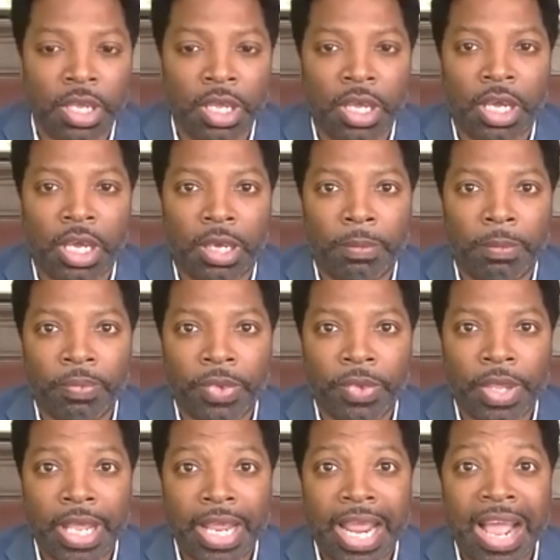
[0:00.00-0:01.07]
Um,
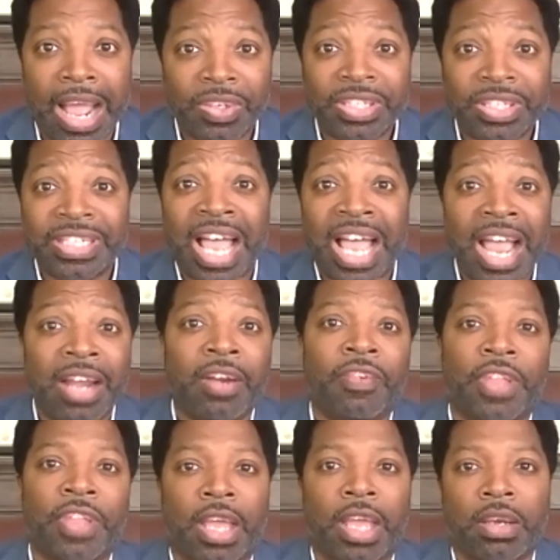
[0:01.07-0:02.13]
outside of
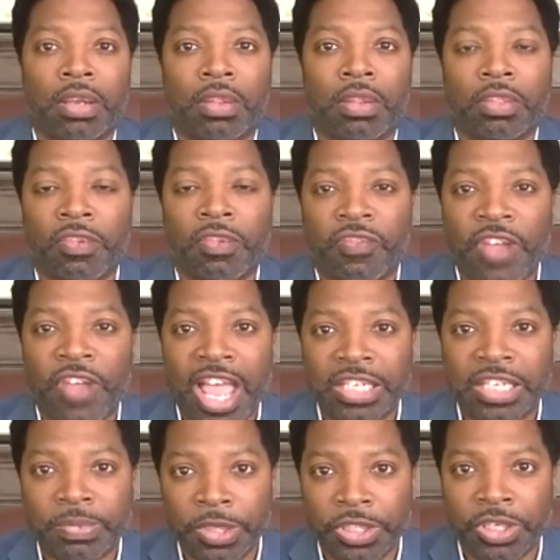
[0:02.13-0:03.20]
that, the
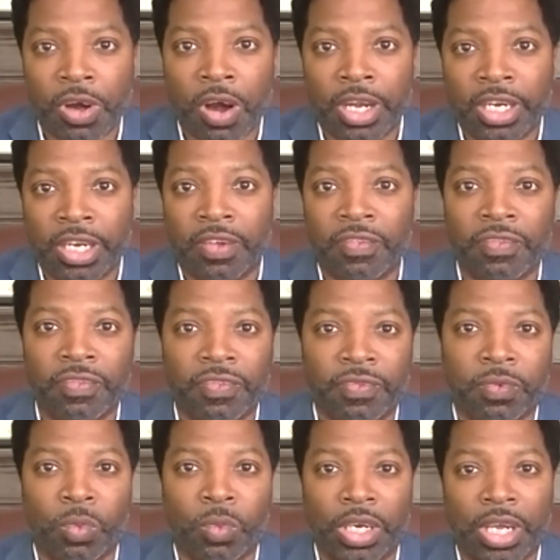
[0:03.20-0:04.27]
vast majority of
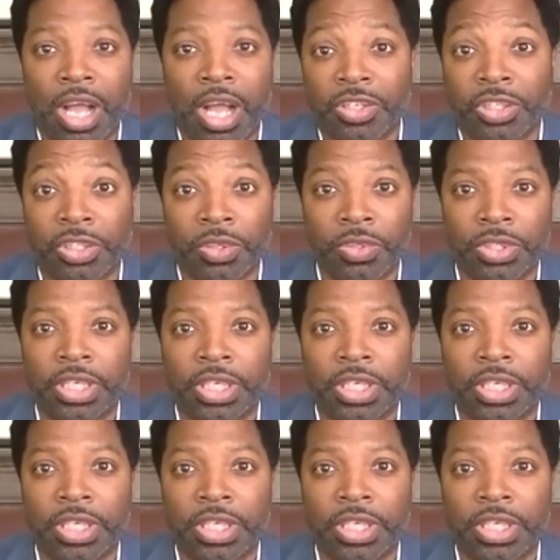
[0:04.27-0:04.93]
what constitutes the